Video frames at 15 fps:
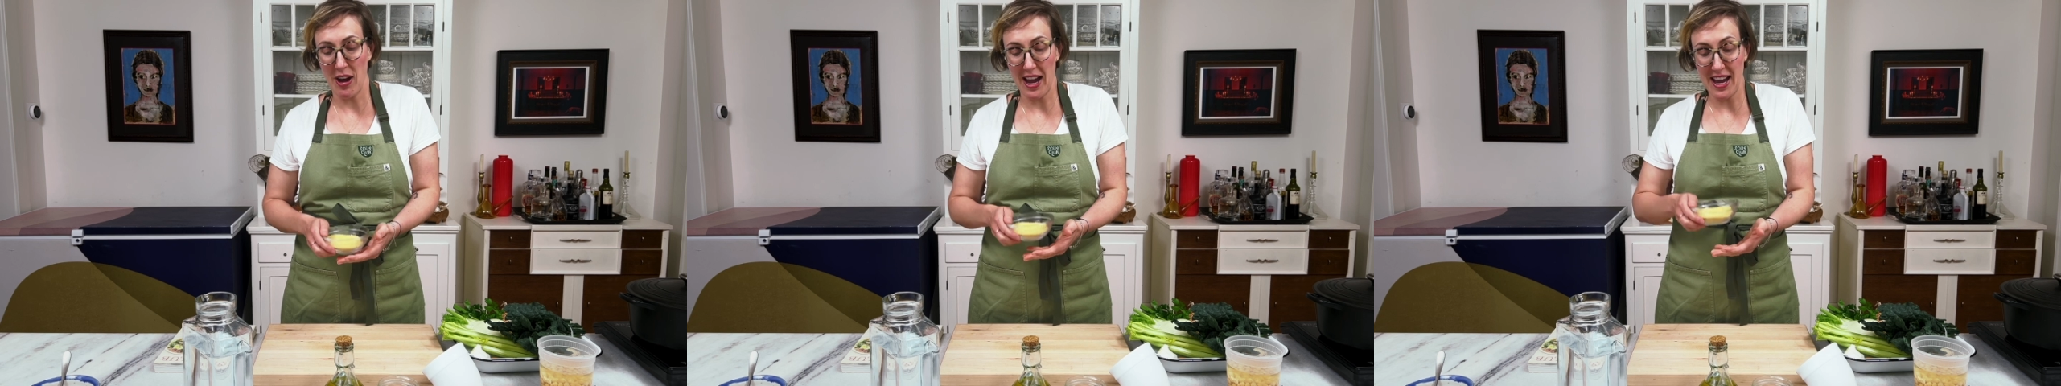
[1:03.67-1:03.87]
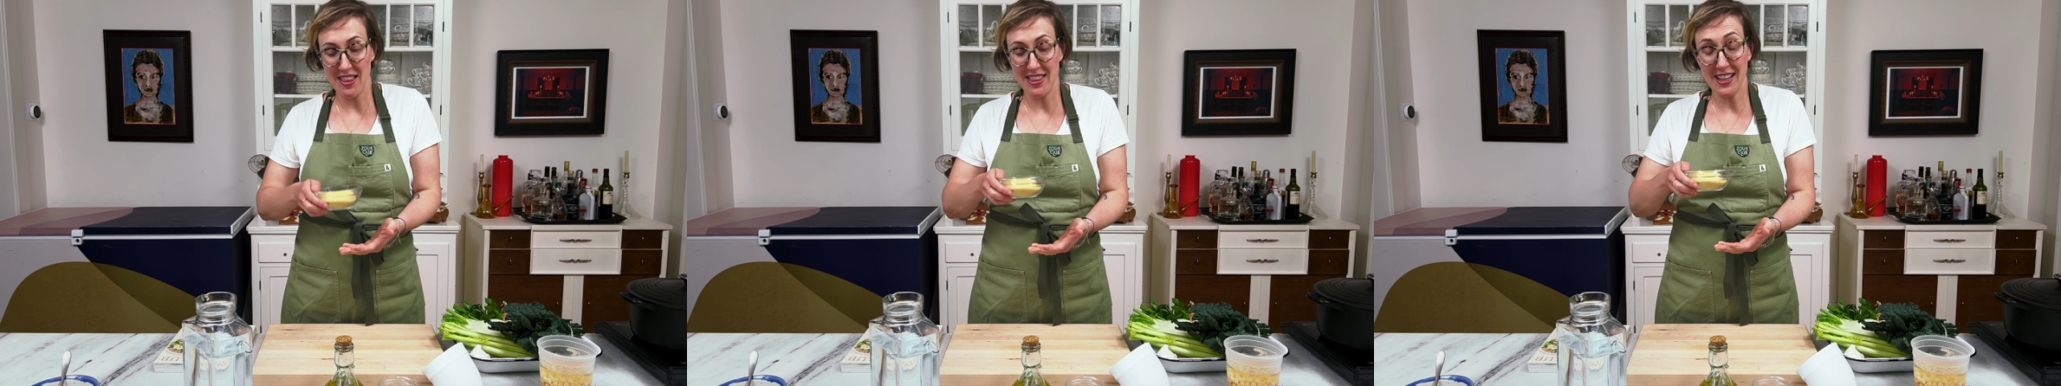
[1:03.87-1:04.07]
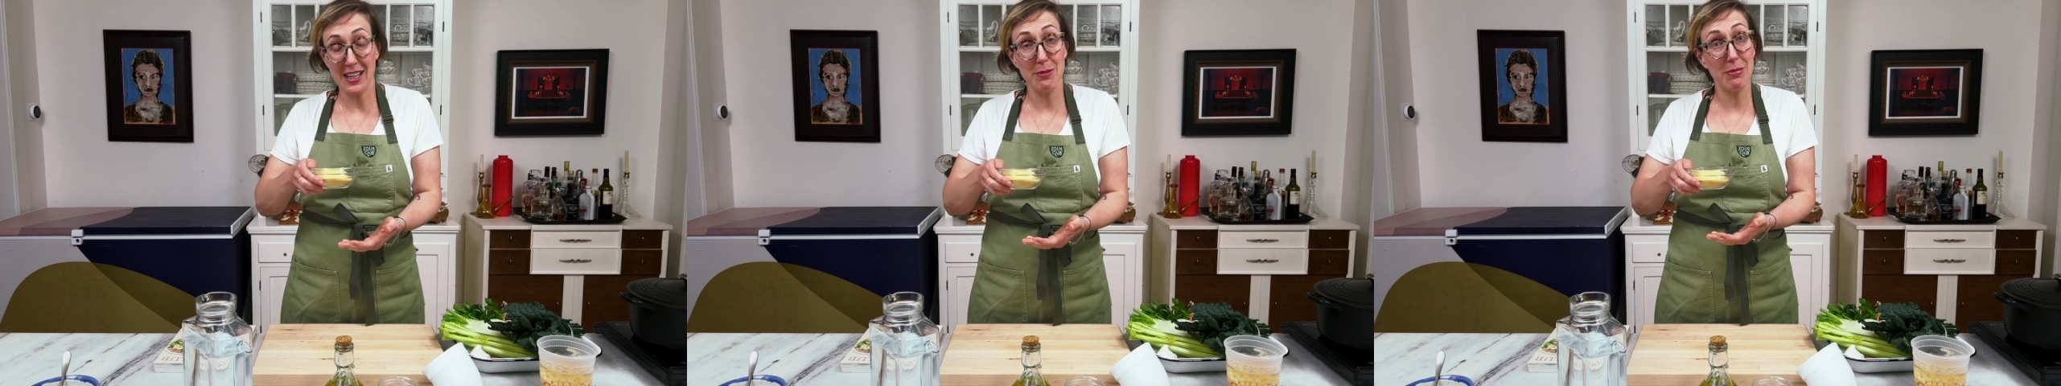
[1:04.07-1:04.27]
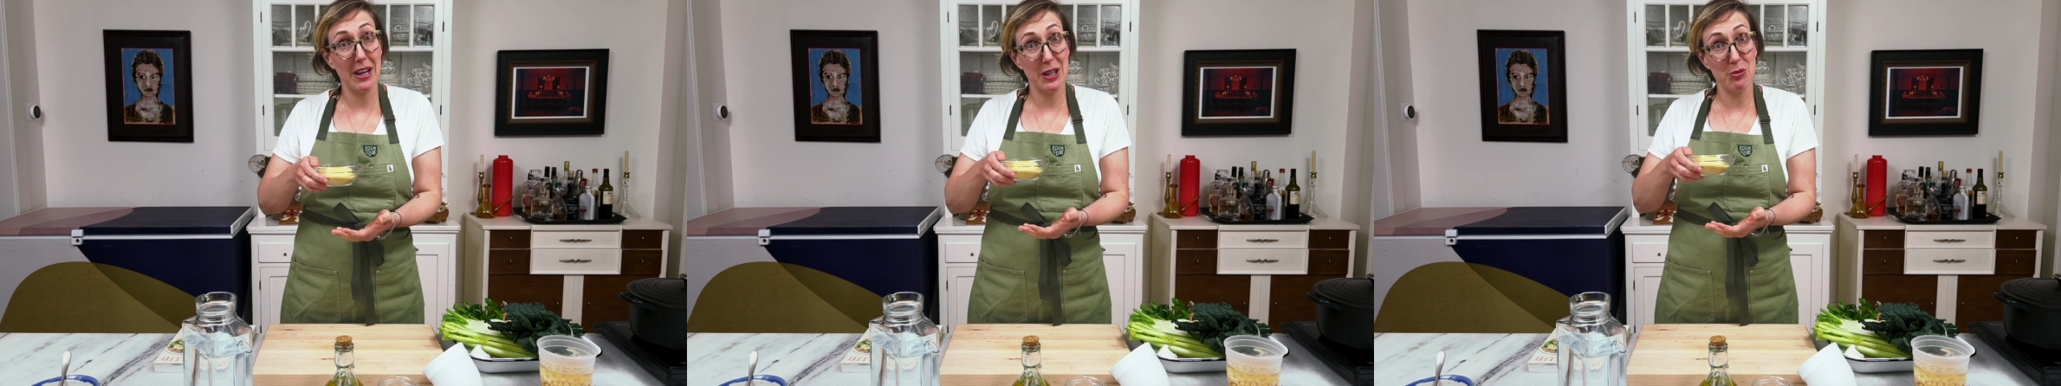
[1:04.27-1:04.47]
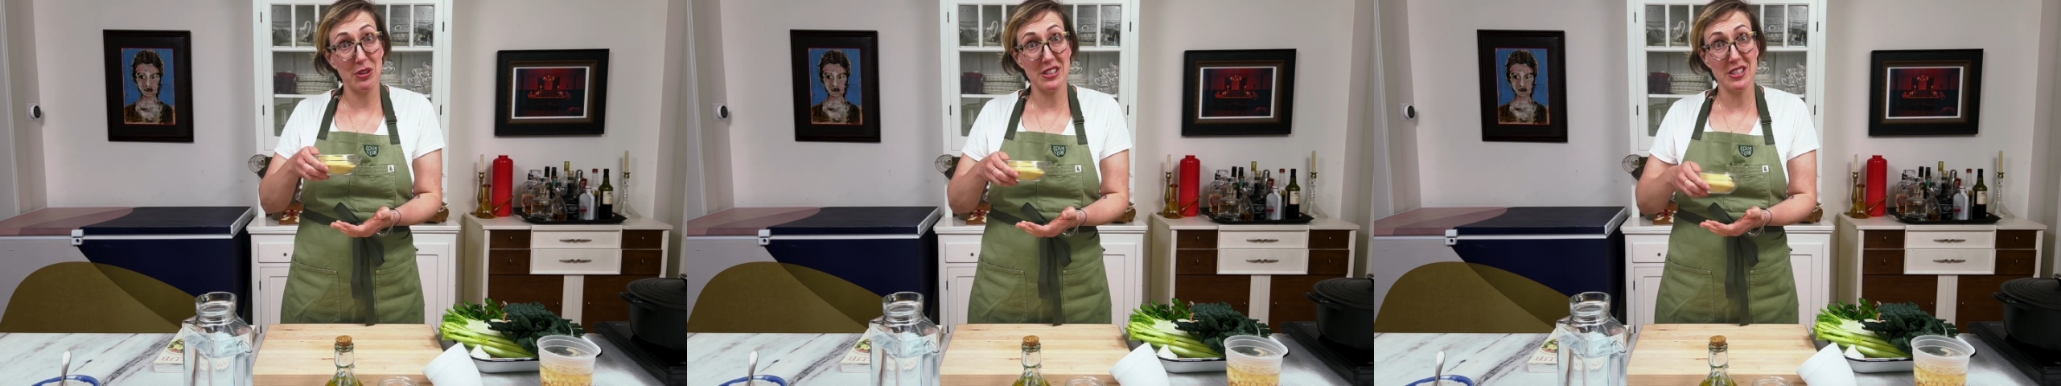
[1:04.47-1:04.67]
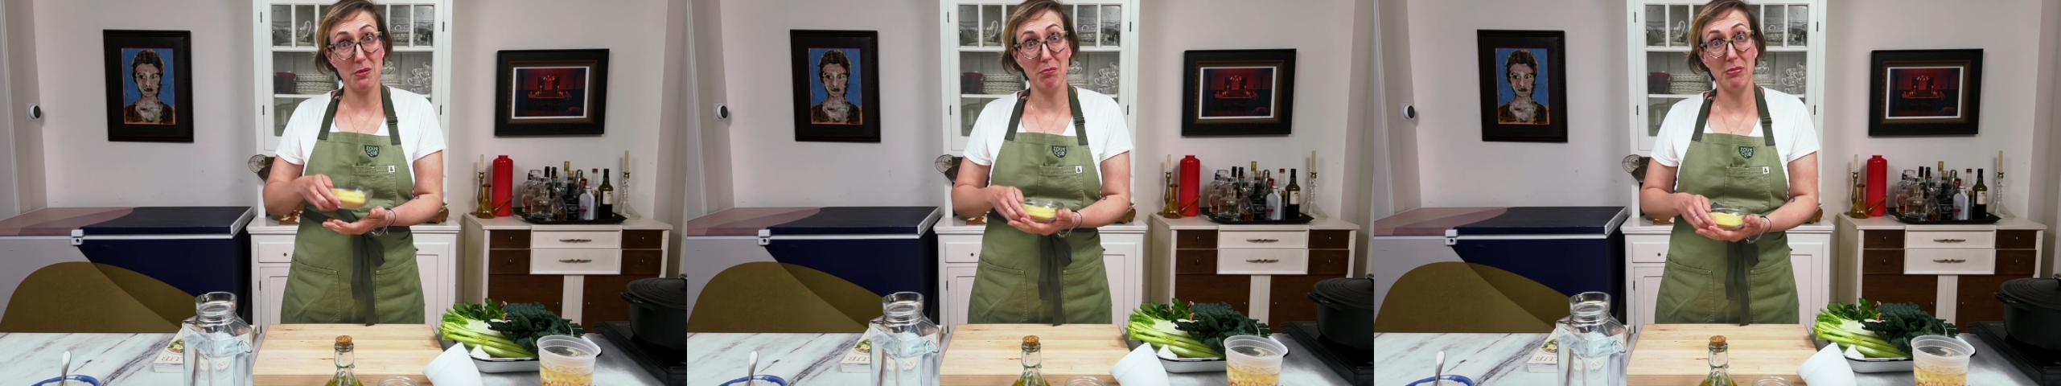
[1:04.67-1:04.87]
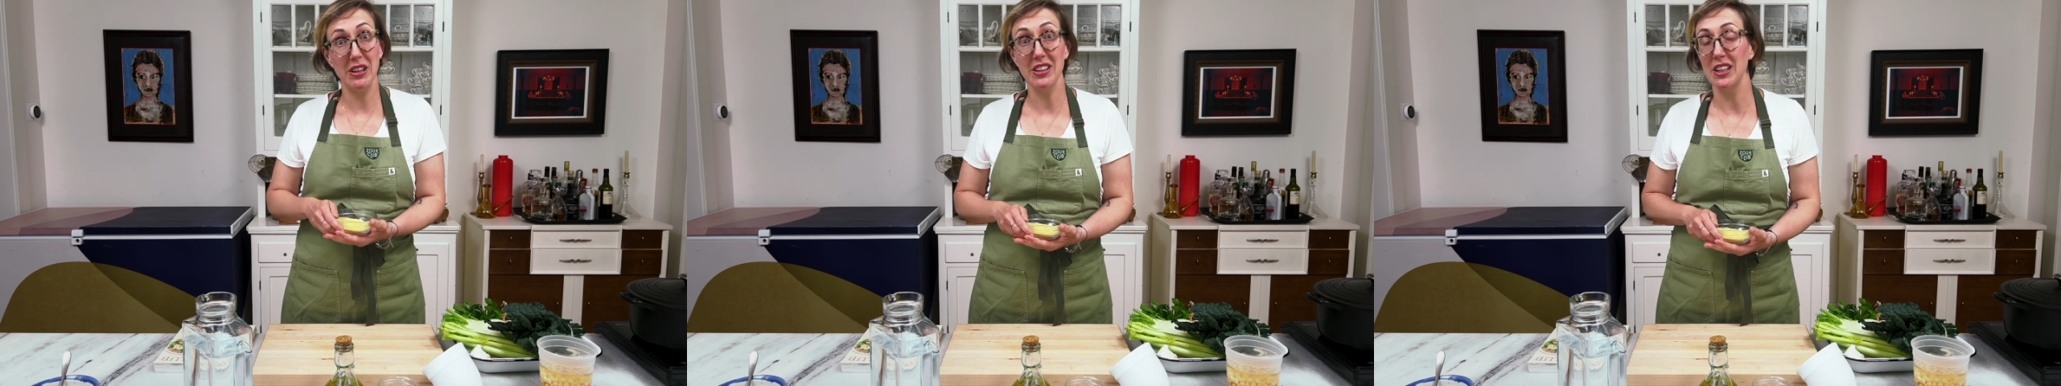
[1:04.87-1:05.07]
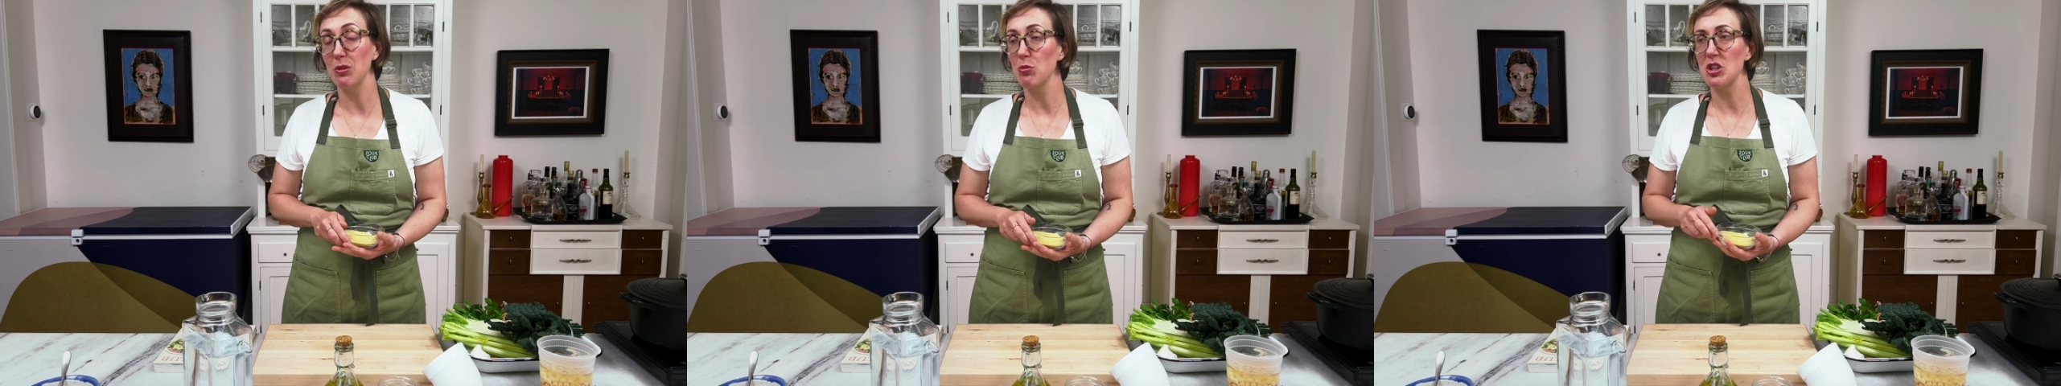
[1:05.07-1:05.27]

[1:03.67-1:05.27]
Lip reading: I thicken mine with some millet,